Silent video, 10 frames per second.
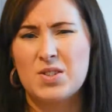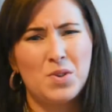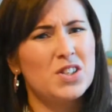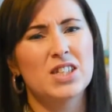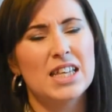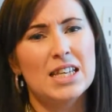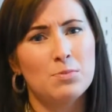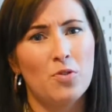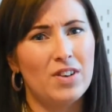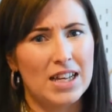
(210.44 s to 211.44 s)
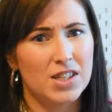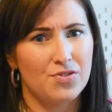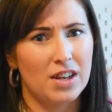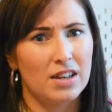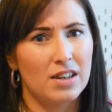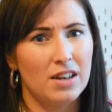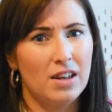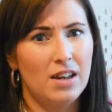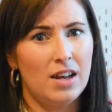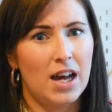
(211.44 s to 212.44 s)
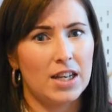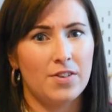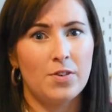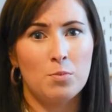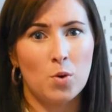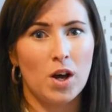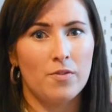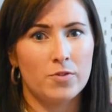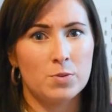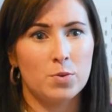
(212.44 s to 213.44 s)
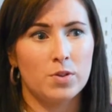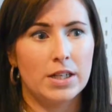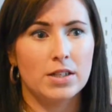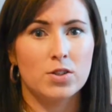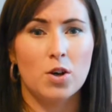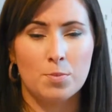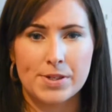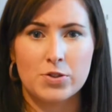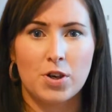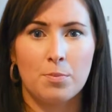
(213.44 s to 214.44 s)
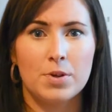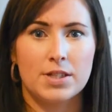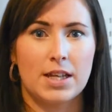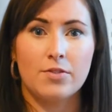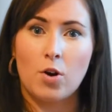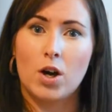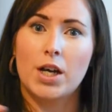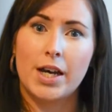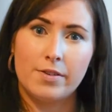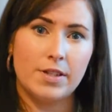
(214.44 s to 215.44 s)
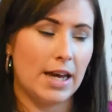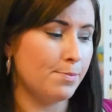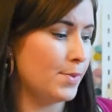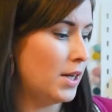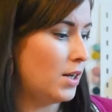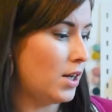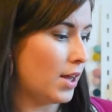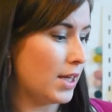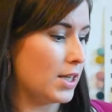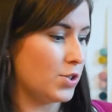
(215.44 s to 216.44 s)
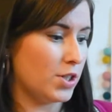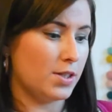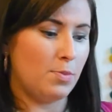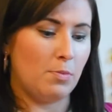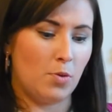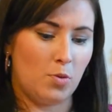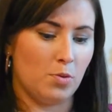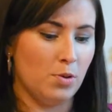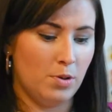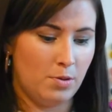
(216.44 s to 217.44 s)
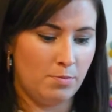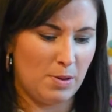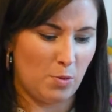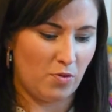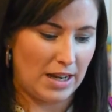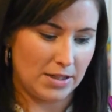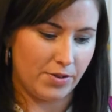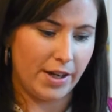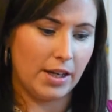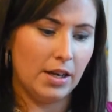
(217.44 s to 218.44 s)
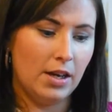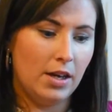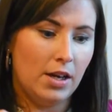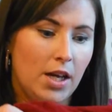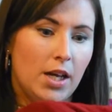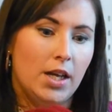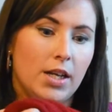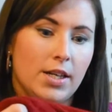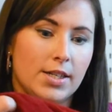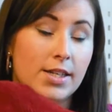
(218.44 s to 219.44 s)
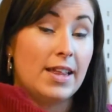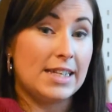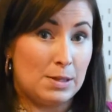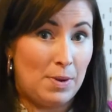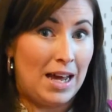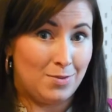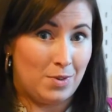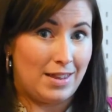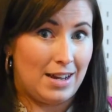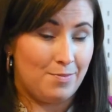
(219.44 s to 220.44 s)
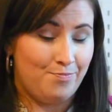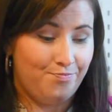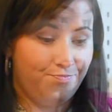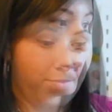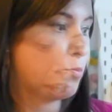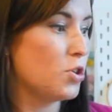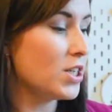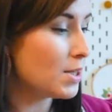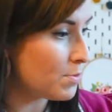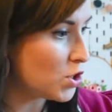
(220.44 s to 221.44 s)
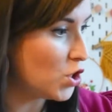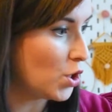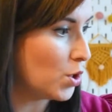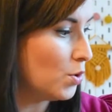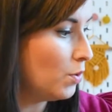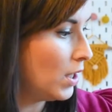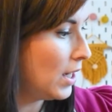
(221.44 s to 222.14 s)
I just think it's more flattering, and I feel more comfortable in tops and jumpers that have got a curved hem. I think it's just a bit more flattering. So that's the plan with that. Project number 2